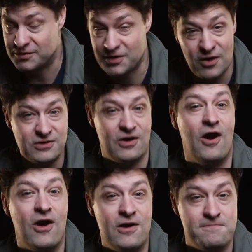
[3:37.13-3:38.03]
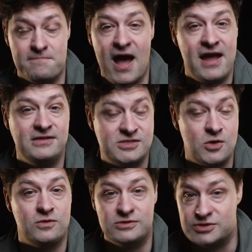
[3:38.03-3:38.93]
with all your heart, mind,
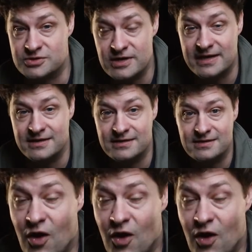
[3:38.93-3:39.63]
soul, and strength,